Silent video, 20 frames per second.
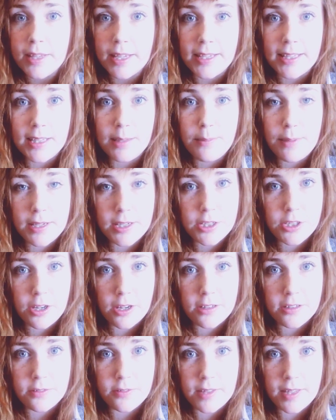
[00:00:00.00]
likely be in
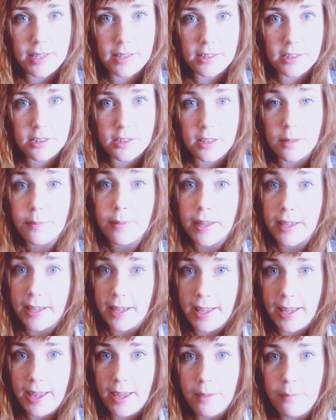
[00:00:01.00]
charge of the English club, like
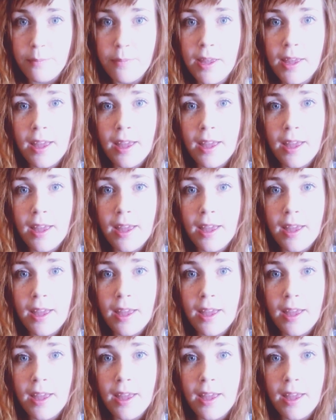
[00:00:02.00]
I am,